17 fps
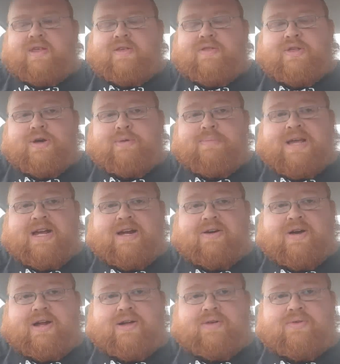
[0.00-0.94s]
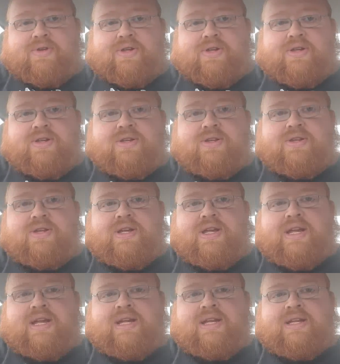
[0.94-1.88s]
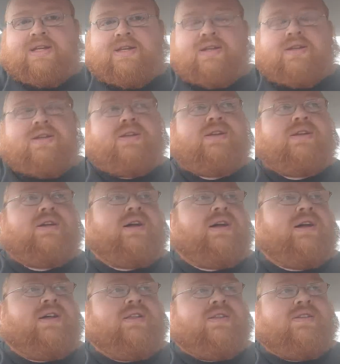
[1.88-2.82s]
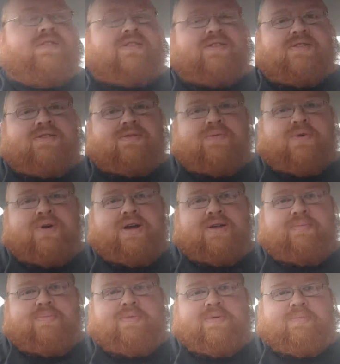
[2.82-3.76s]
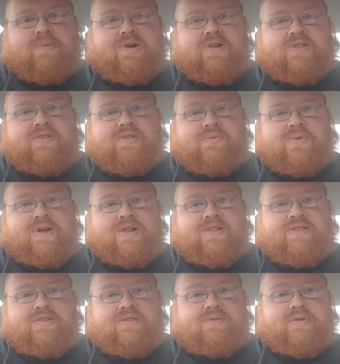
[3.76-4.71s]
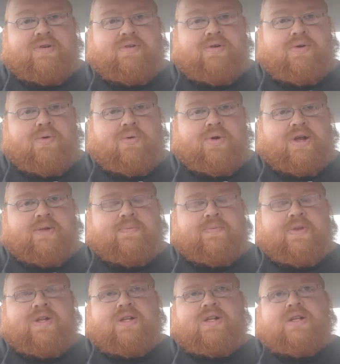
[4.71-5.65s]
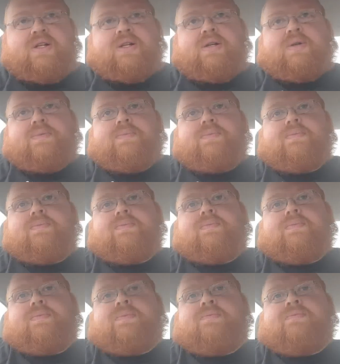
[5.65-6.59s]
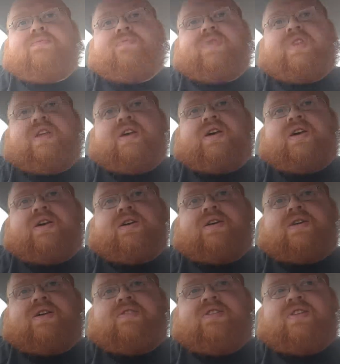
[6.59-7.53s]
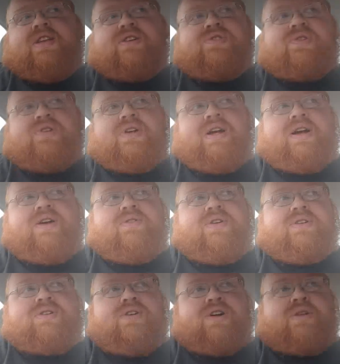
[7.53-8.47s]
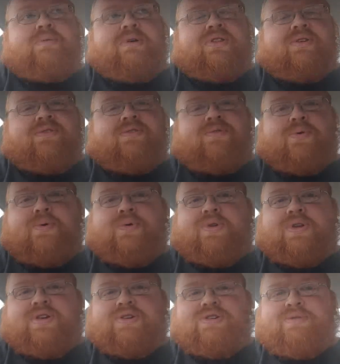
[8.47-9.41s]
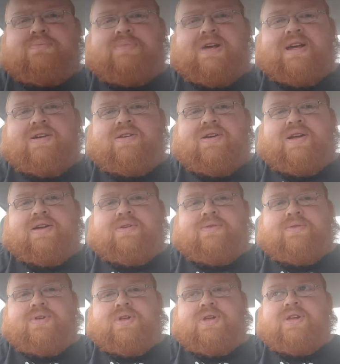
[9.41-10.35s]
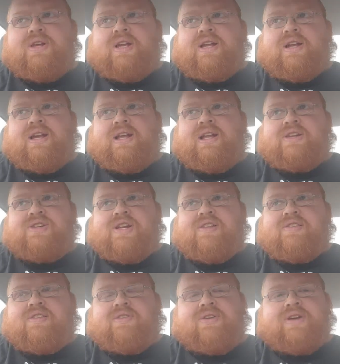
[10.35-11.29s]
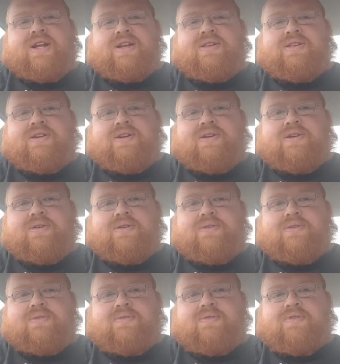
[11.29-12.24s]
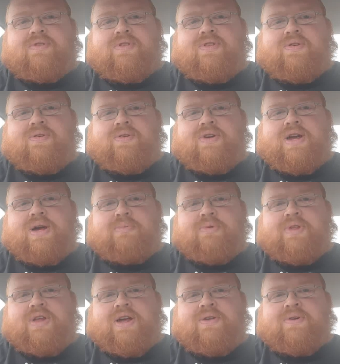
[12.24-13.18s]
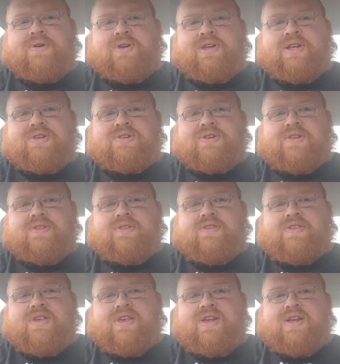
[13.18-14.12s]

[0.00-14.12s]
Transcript: their background, and this part of this is why this is a re-recording. Because initially I only talked about their 4th edition background, and I had a chance to look into a couple of the other editions,